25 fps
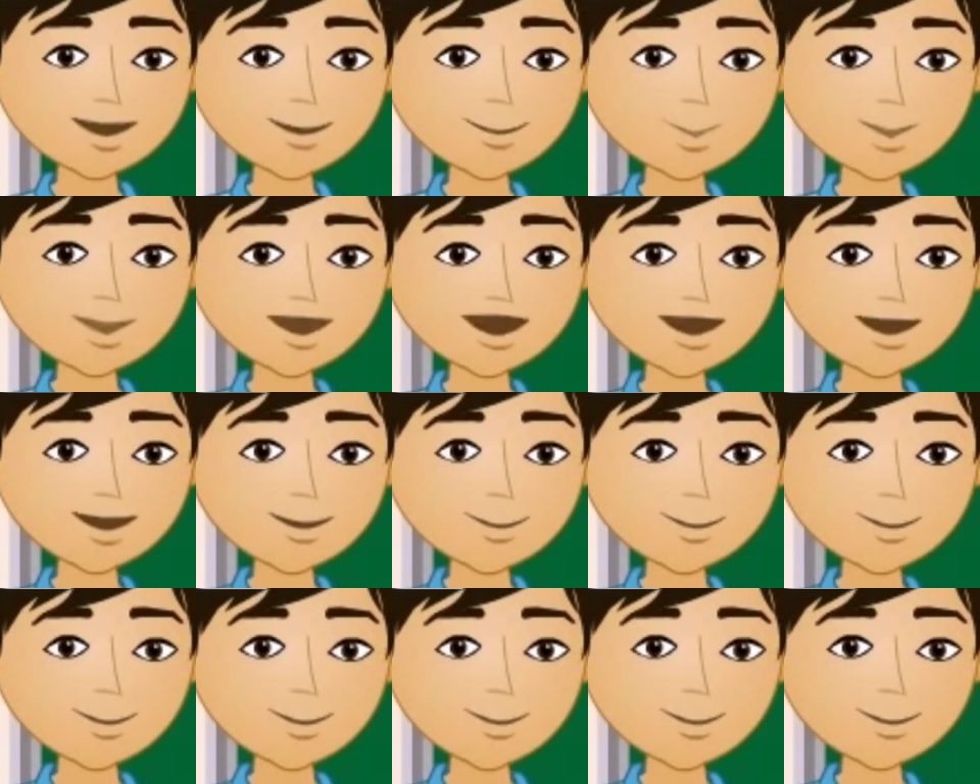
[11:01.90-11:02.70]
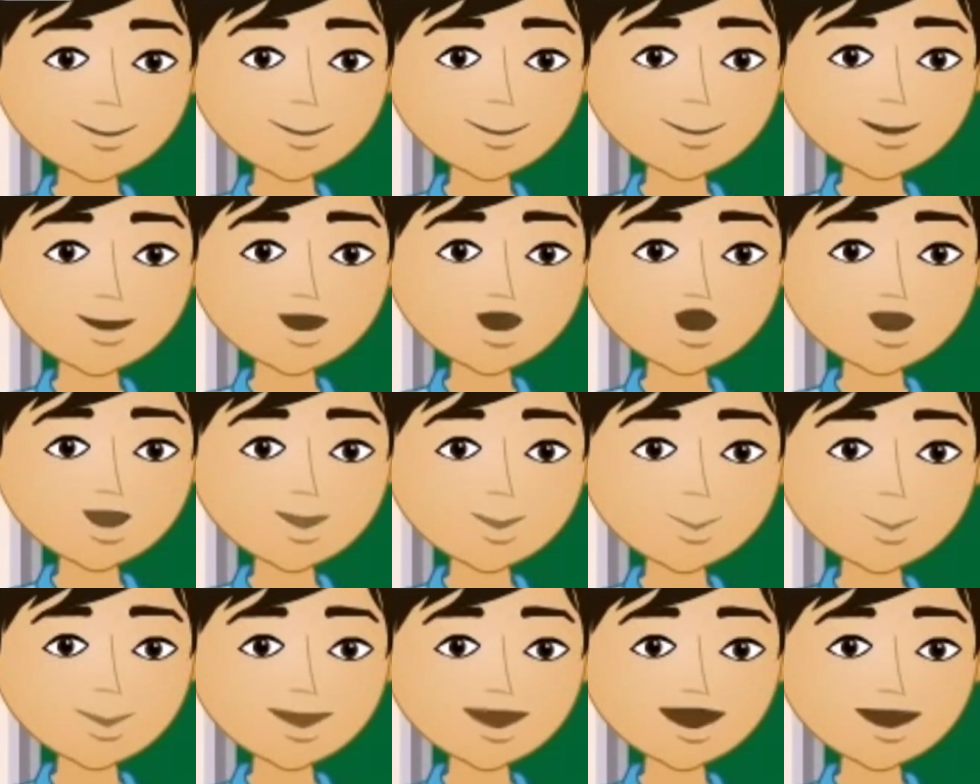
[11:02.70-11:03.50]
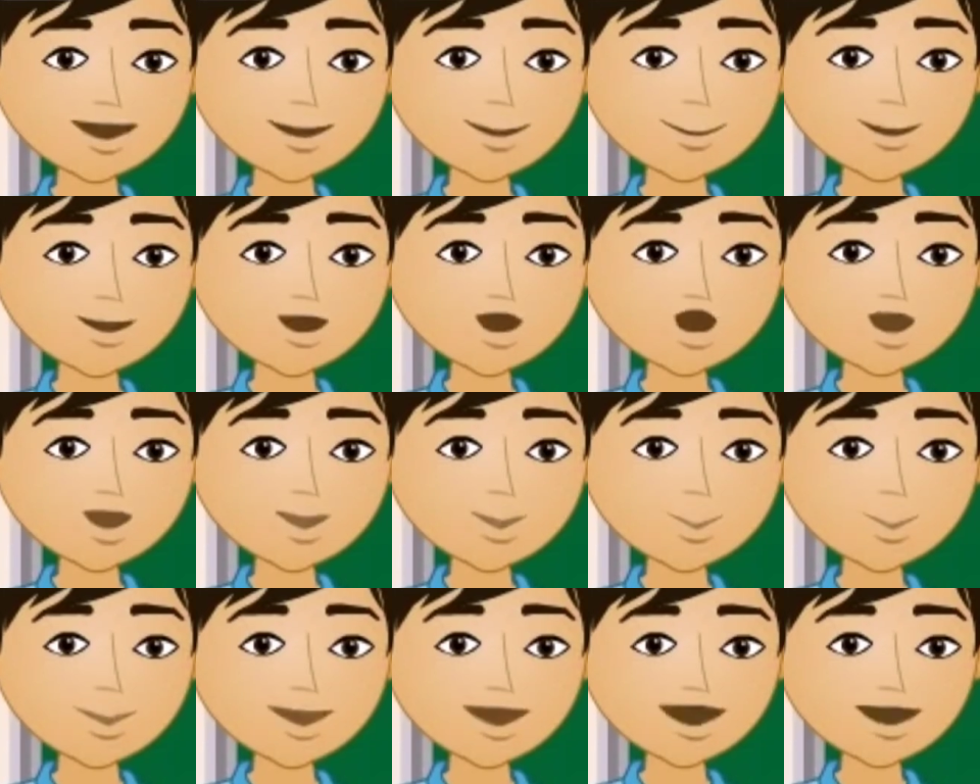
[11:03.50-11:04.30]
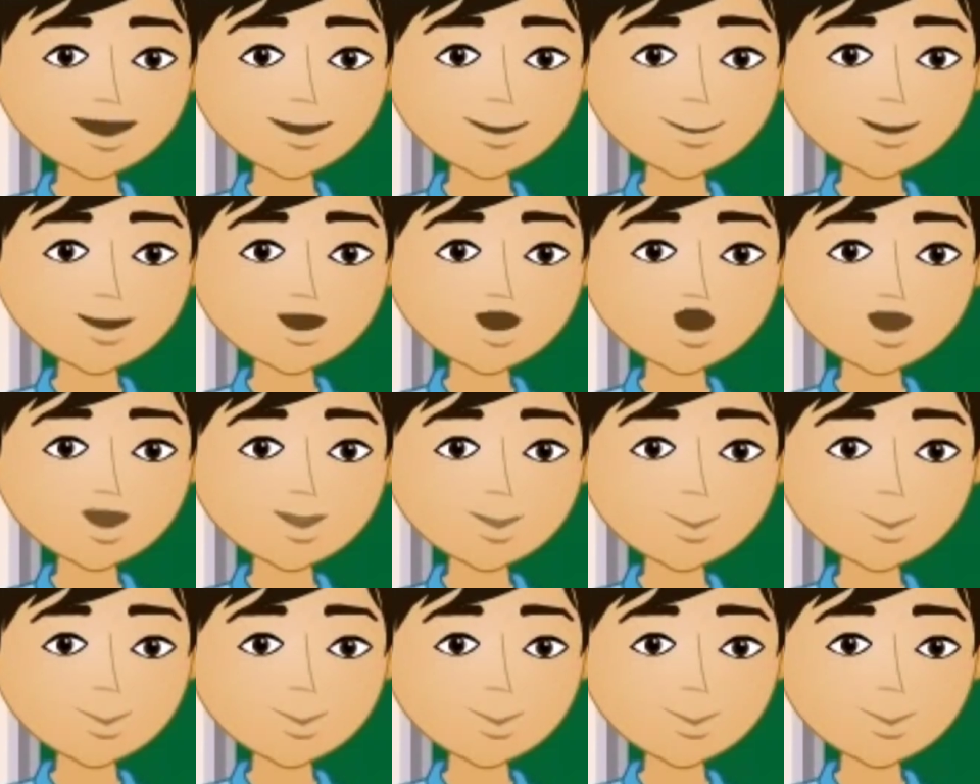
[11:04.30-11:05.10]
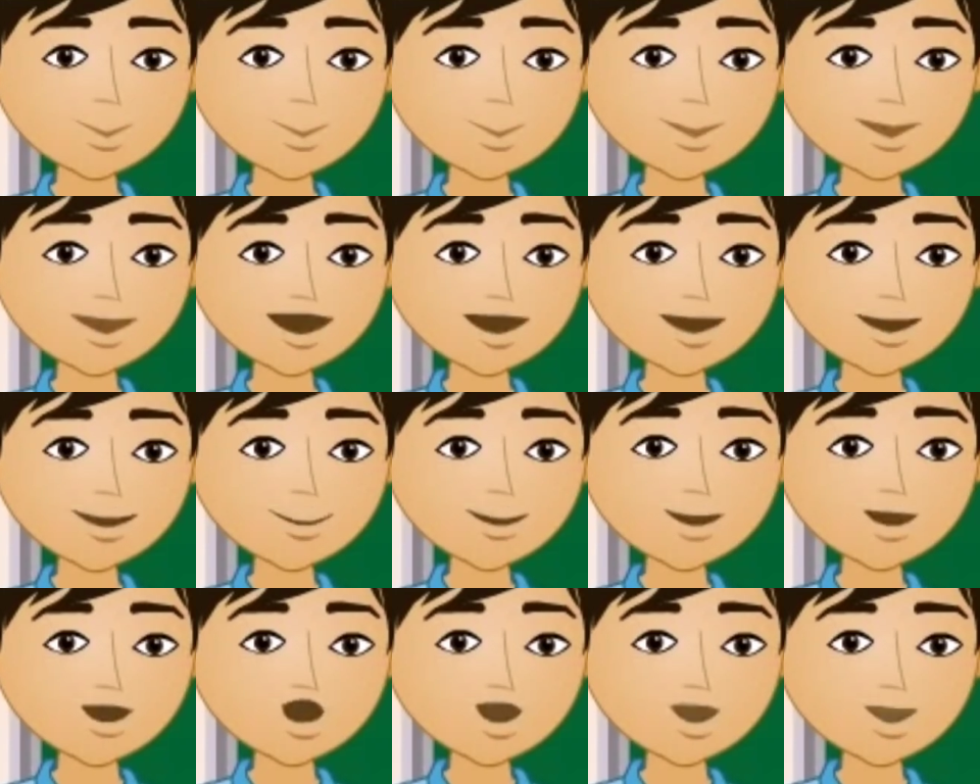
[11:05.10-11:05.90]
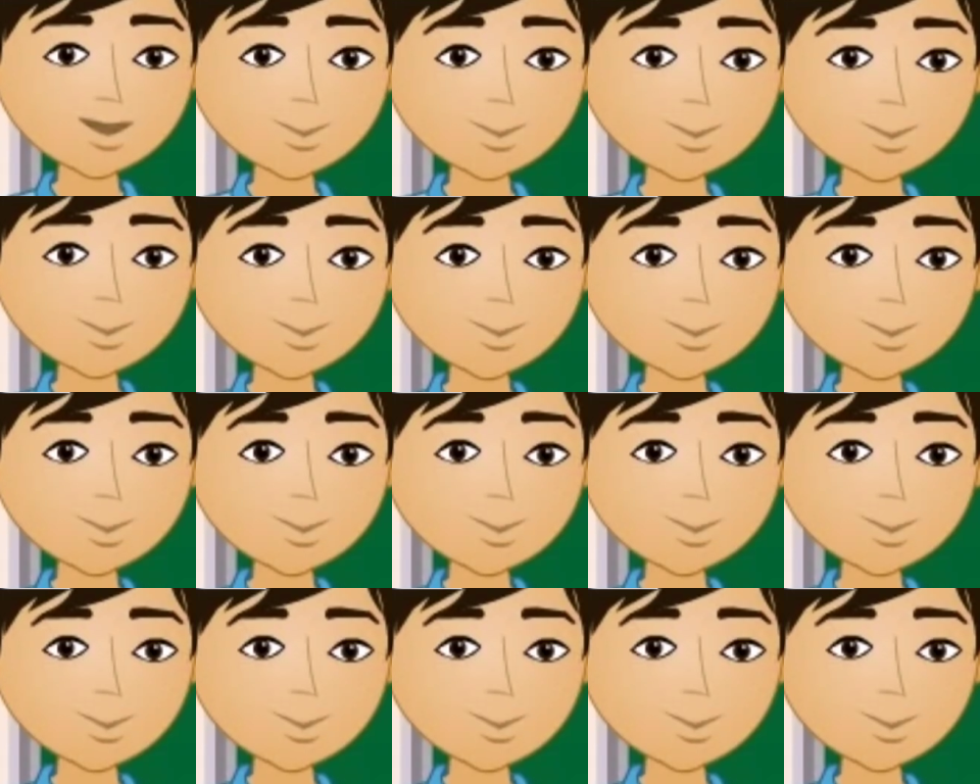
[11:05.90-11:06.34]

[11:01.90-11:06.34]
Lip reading: volume, we will multiply area of a base with the height.